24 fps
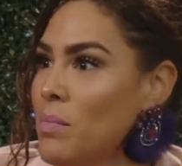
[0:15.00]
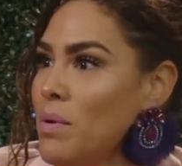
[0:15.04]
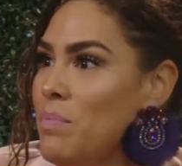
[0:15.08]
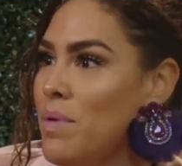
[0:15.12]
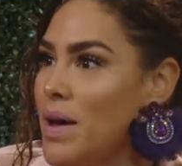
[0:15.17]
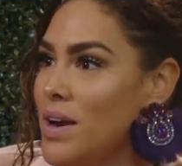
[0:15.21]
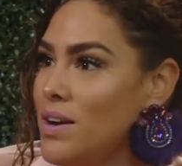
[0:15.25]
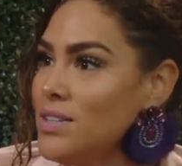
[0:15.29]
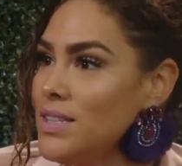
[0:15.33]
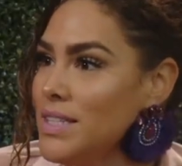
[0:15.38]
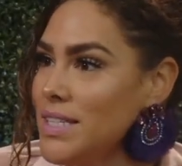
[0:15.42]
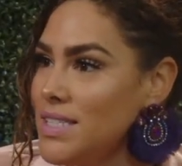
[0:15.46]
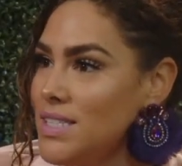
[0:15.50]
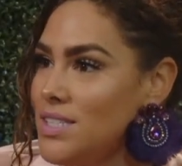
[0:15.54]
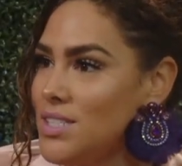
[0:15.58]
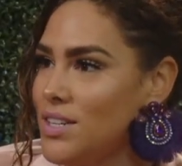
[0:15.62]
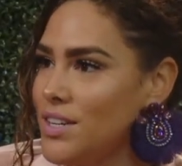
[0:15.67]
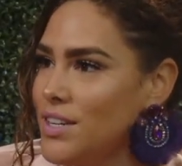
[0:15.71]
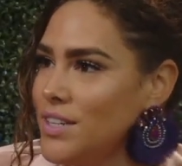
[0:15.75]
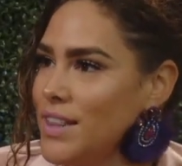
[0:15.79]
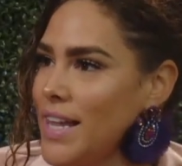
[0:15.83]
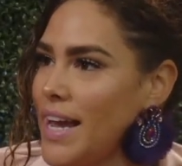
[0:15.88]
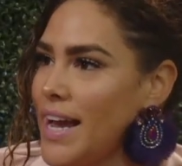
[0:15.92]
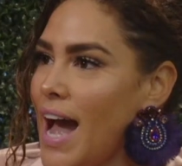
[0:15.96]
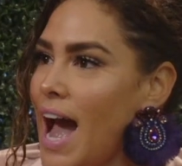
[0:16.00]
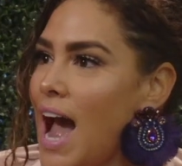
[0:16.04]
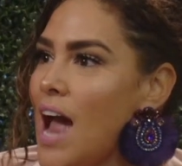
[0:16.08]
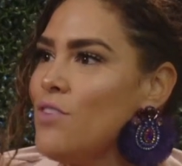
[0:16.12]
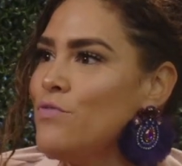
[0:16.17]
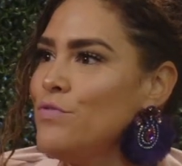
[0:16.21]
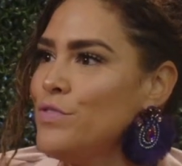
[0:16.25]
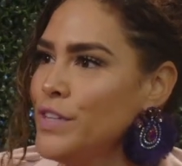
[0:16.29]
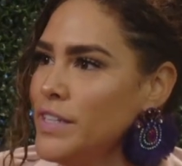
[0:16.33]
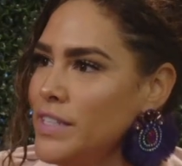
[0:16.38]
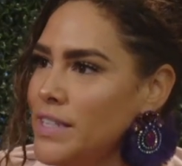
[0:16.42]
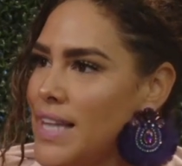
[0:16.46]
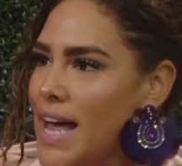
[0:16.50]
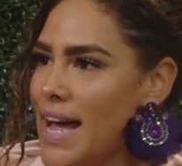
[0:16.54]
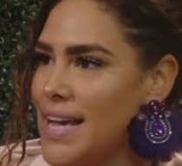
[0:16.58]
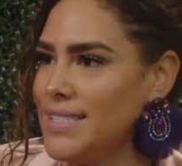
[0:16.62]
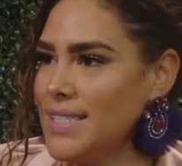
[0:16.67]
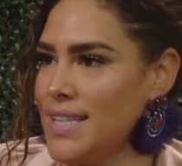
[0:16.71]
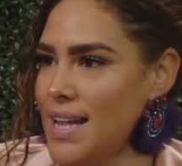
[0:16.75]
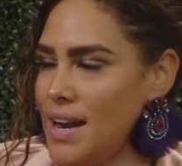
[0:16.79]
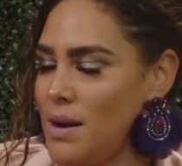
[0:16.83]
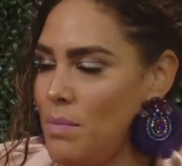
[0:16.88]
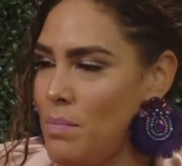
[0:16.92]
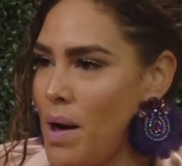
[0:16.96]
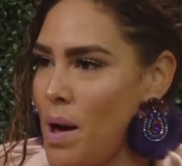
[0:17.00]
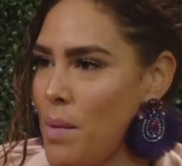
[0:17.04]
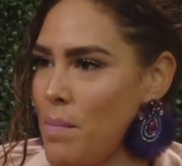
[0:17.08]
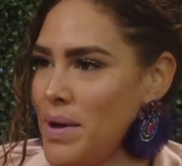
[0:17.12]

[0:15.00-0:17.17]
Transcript: a better listener. Like, I realized that about